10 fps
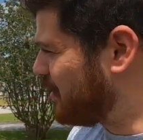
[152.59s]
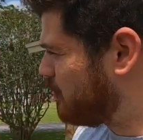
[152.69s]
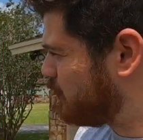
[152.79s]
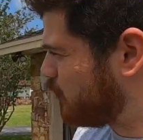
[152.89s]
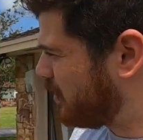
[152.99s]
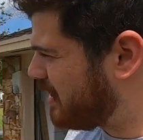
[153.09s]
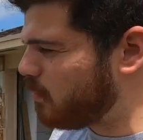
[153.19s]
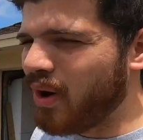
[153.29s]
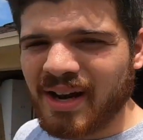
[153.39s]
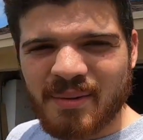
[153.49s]
you would really
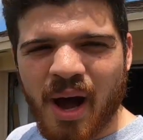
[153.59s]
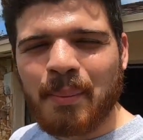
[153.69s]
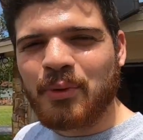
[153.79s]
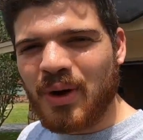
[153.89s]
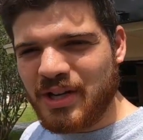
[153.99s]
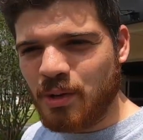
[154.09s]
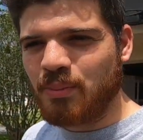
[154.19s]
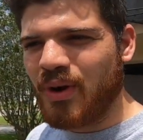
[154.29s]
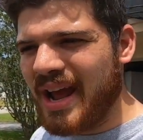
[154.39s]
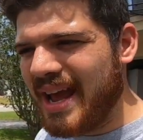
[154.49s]
want to upgrade your
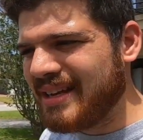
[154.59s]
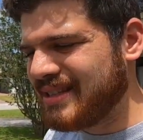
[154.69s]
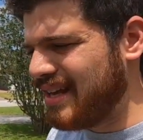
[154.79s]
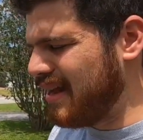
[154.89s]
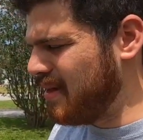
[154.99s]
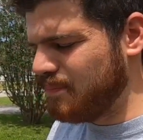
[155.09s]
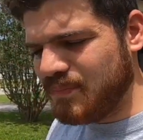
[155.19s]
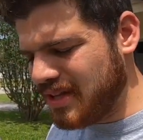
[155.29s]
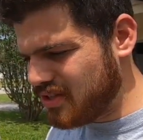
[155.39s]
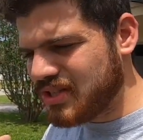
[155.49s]
brakes, and
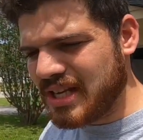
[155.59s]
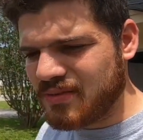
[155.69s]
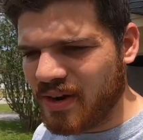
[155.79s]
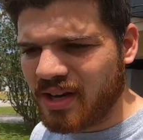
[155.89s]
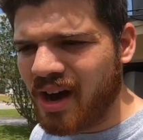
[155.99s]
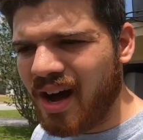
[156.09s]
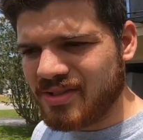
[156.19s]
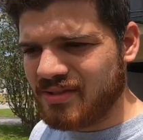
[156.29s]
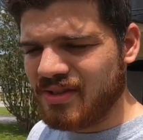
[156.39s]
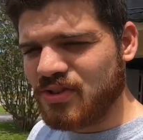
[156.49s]
it just gets very
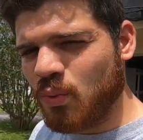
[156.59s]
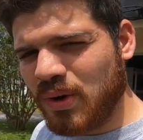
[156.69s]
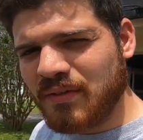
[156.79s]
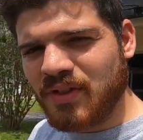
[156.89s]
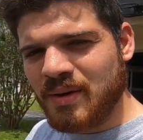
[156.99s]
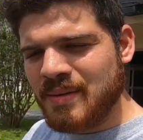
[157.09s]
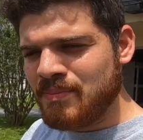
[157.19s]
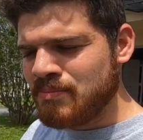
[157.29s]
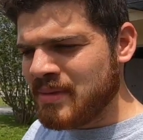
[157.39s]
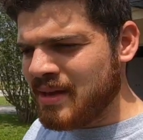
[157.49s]
costly. So one of the
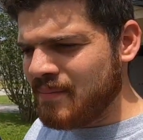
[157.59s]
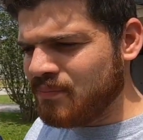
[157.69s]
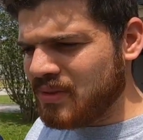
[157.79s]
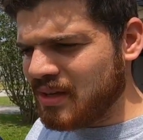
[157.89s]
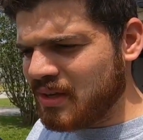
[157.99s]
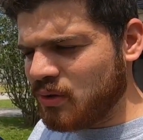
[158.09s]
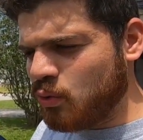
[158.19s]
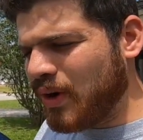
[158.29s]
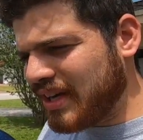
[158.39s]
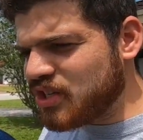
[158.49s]

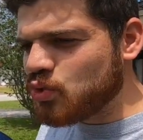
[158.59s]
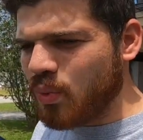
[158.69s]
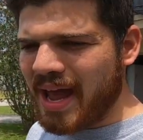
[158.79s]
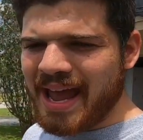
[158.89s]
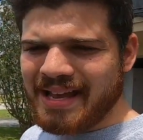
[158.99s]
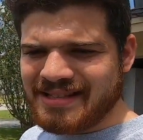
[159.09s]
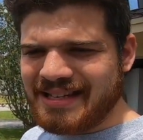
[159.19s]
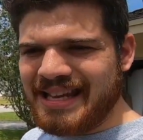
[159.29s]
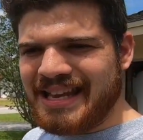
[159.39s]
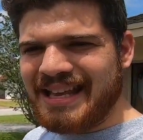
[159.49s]
quickest ways
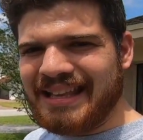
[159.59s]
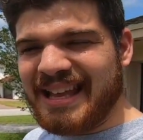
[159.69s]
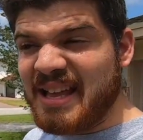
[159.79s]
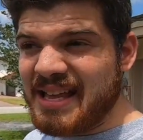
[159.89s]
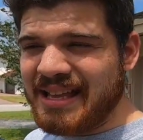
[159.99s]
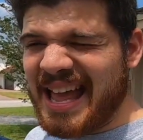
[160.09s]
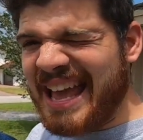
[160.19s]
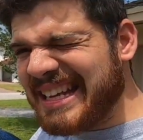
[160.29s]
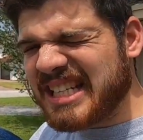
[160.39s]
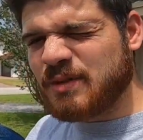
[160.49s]
and
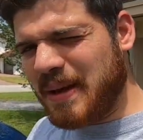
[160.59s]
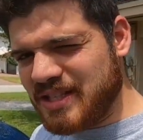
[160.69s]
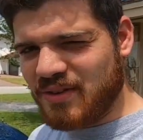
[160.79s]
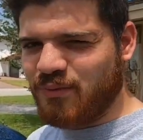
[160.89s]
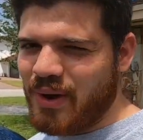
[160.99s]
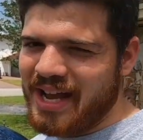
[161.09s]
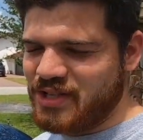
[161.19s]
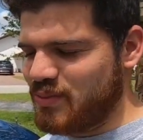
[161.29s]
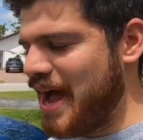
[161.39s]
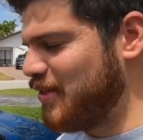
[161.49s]
inexpensive
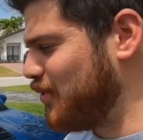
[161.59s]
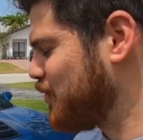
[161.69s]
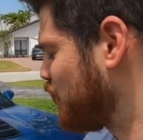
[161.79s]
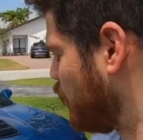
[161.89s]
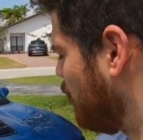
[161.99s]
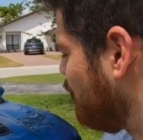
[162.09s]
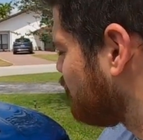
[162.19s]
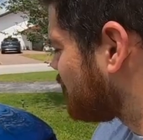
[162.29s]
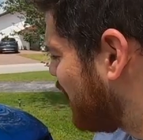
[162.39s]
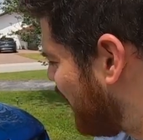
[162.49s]
ways rather to
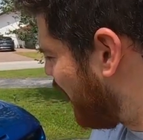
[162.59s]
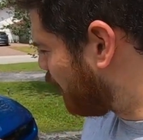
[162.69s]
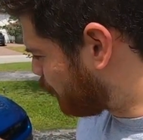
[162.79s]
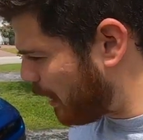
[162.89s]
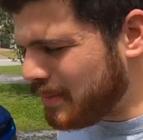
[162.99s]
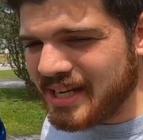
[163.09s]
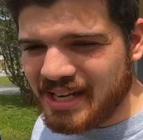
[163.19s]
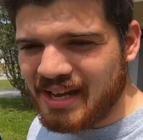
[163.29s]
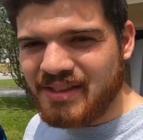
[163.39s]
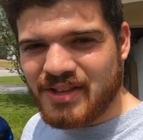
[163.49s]

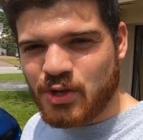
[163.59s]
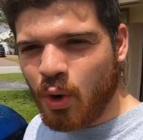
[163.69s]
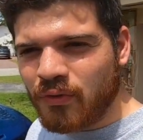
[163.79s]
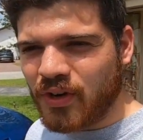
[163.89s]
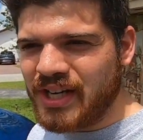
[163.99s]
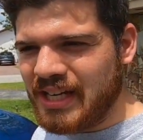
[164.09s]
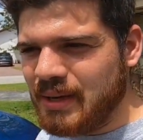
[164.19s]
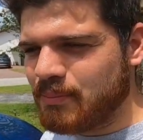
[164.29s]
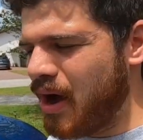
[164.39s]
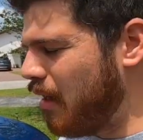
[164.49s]
remedy this
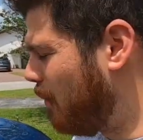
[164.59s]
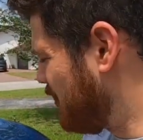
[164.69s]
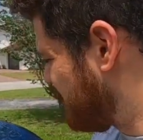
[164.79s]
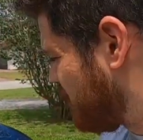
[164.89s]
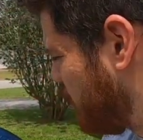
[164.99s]
overheating problem is